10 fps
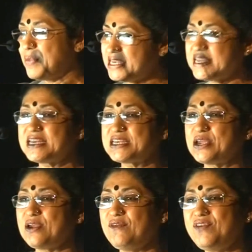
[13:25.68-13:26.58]
But
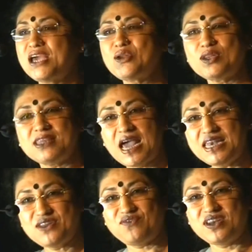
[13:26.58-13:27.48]
yet, we are not
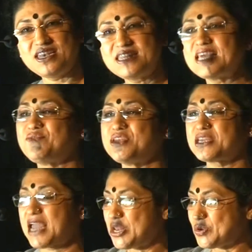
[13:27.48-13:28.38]
that different that we
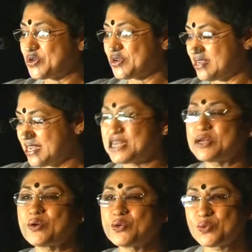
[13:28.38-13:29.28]
cannot
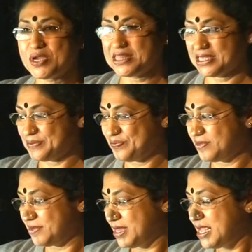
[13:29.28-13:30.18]
get along together.
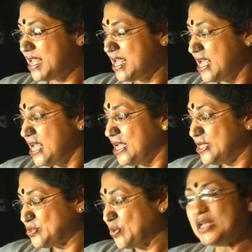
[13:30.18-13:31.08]

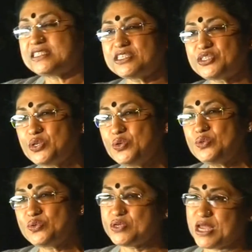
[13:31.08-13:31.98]
So it's a
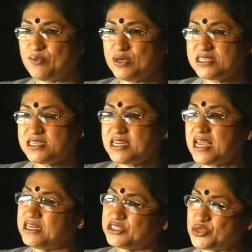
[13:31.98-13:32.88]
salute to
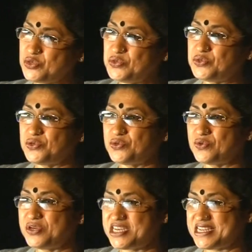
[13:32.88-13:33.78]
diversity and a salute to
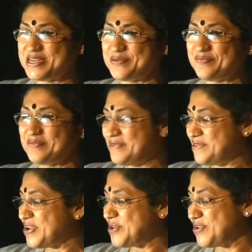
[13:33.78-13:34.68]
unity
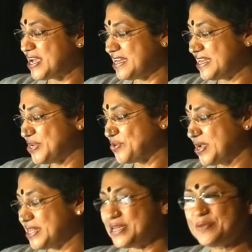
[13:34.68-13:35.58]
when we are here
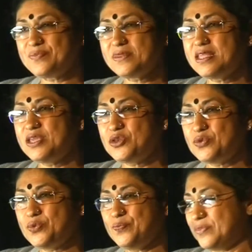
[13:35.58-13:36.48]
together
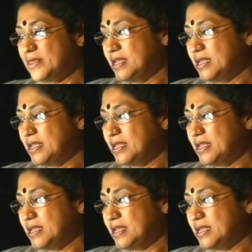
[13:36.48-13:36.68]
to